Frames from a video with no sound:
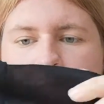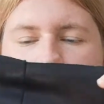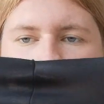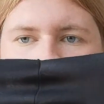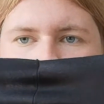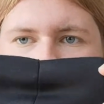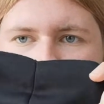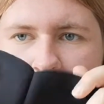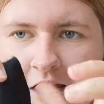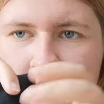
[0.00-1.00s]
but they're
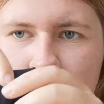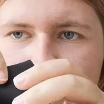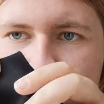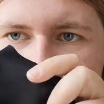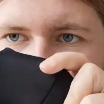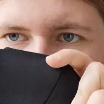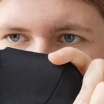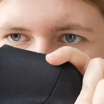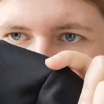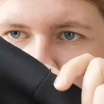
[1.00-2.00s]
really
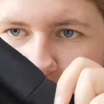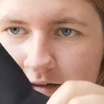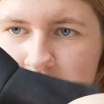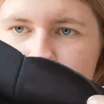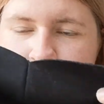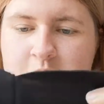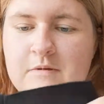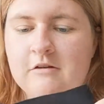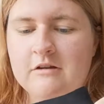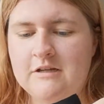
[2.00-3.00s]
see-through, and to
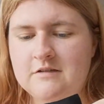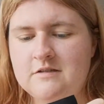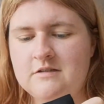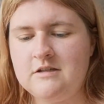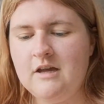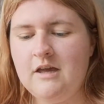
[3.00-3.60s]
be honest,